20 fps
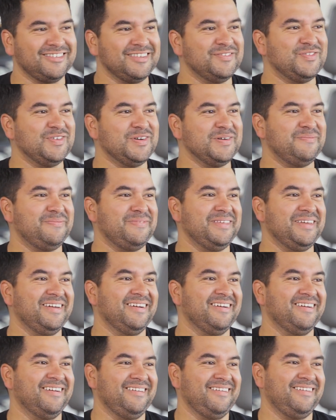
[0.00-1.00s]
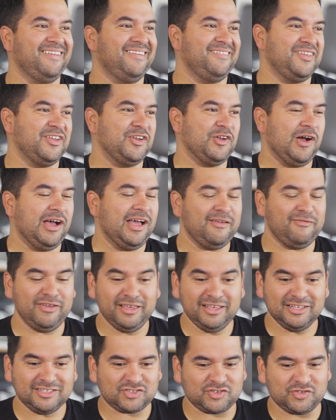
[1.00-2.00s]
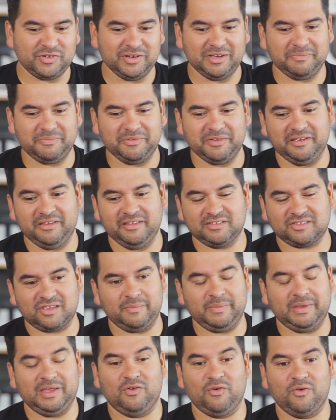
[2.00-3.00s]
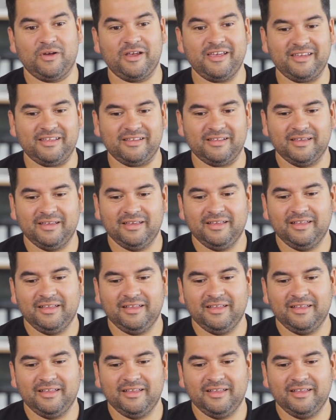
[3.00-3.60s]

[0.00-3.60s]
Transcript: live up there, and I have history up there. That's gonna be great.